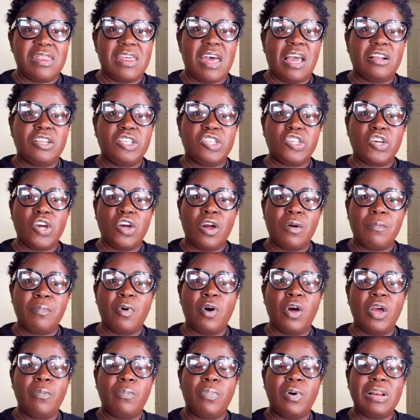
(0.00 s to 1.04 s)
that
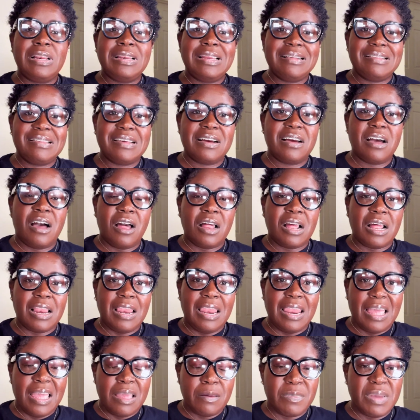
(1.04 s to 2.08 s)
turmoil political
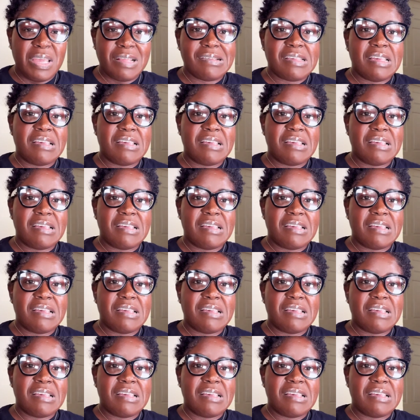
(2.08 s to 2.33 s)
climate,